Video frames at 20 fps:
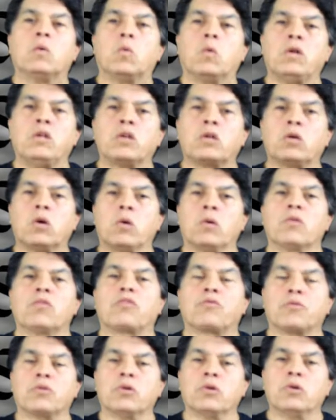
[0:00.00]
When you're going
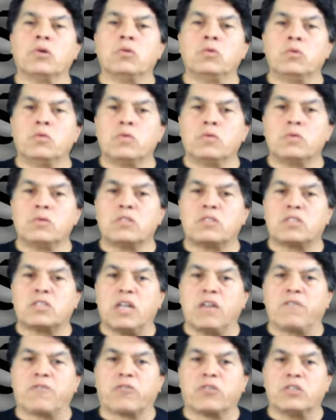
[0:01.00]
through,
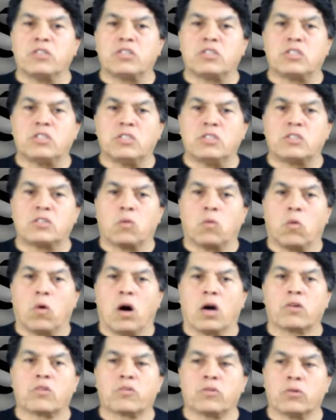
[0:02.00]
say for instance, a
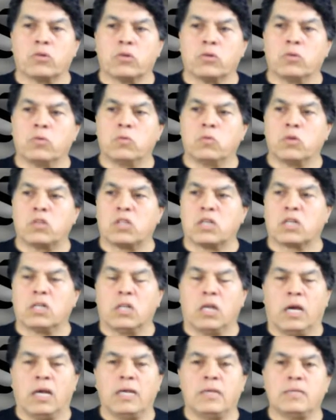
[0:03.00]
walkthrough with the
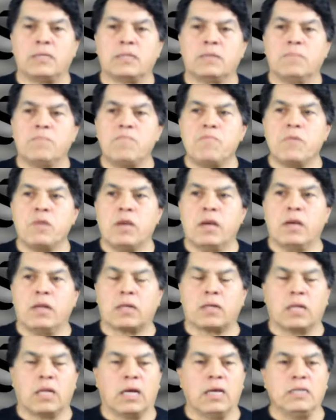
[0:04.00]
client, and
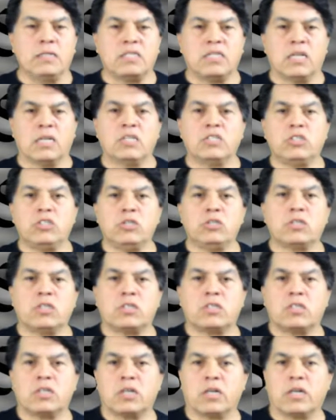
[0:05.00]
the client tells you
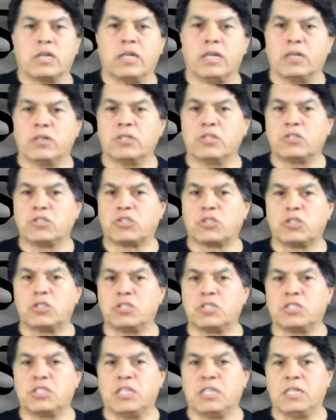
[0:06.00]
that they're hearing
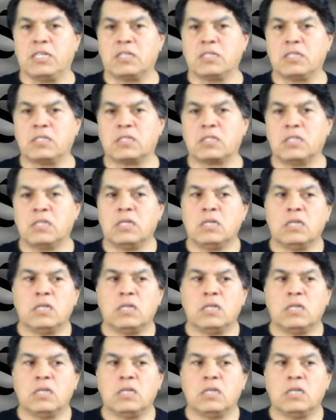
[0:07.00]
certain things,